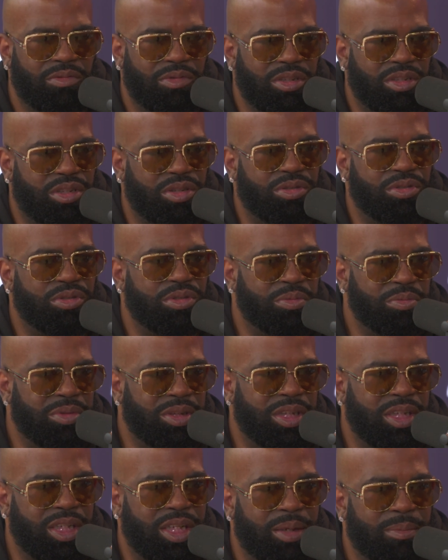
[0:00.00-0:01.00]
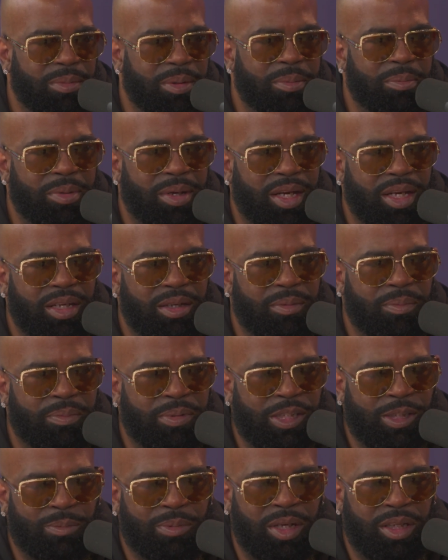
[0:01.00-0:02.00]
retool me and get me back in
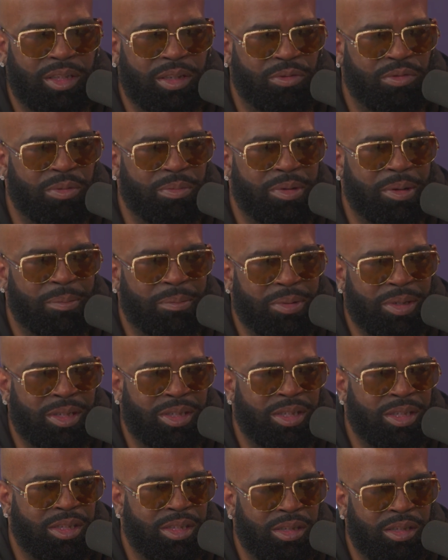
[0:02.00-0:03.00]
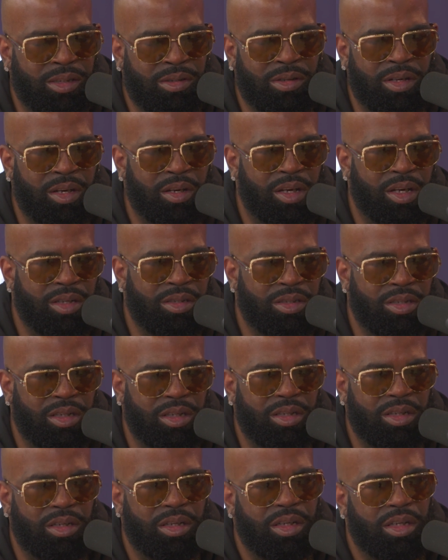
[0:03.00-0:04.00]
perspective with my business. And, you know, I
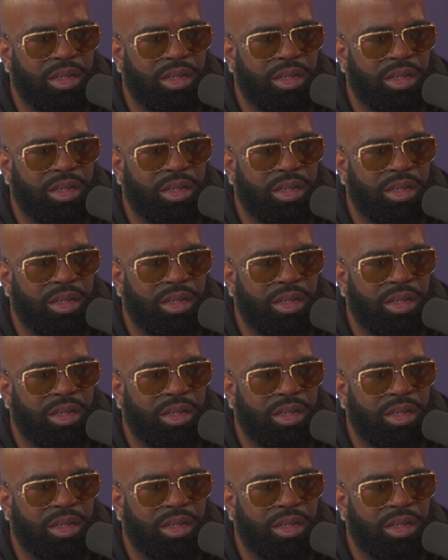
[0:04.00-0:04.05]
took